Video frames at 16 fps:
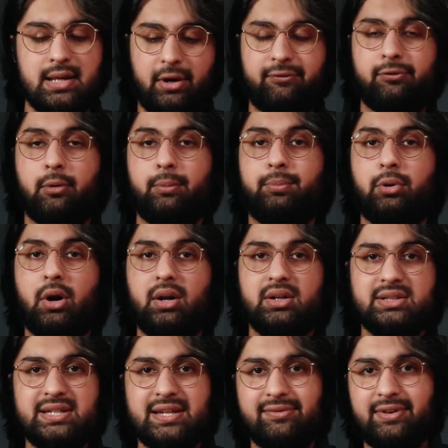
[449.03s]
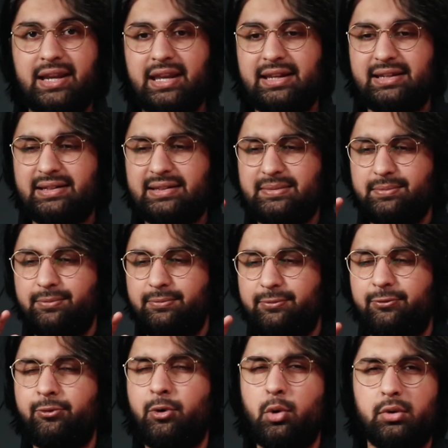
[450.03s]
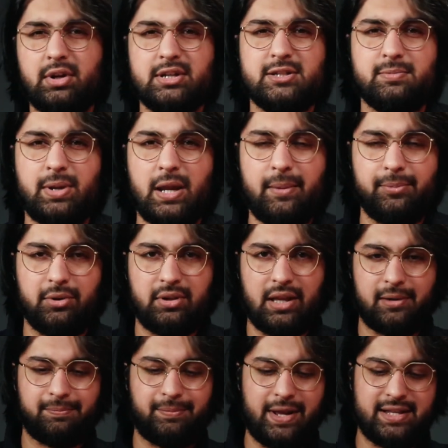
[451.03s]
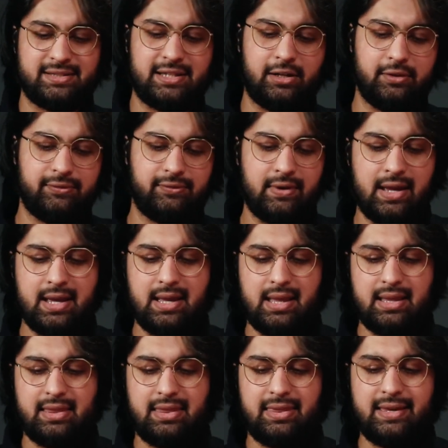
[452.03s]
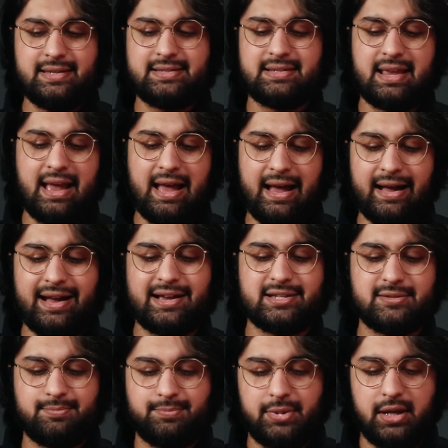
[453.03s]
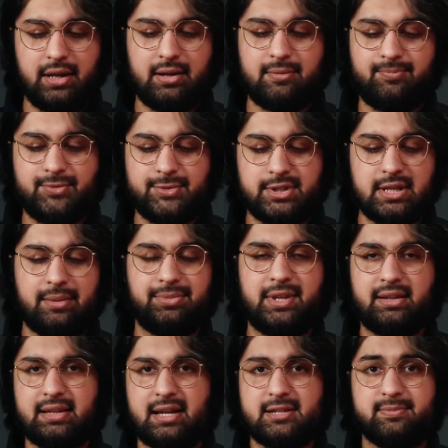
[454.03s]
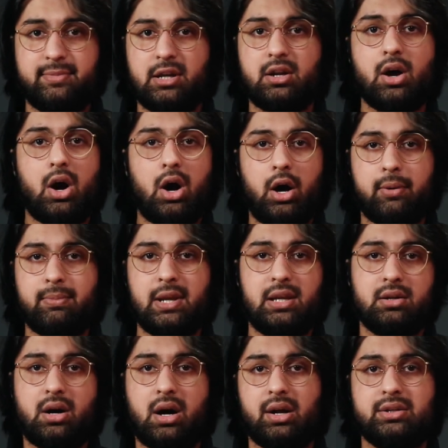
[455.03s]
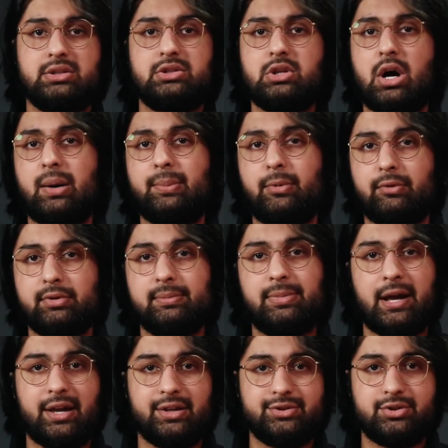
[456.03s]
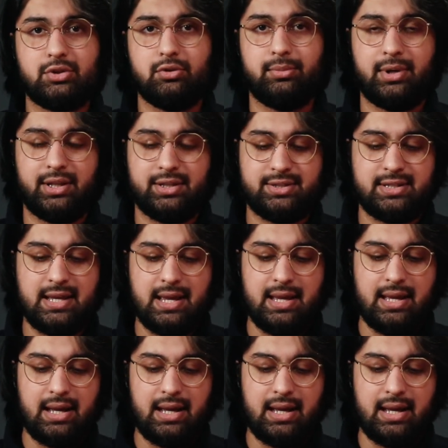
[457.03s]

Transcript: But for productivity focused people like myself, this has been something that's been on me non-stop over the past 2 months.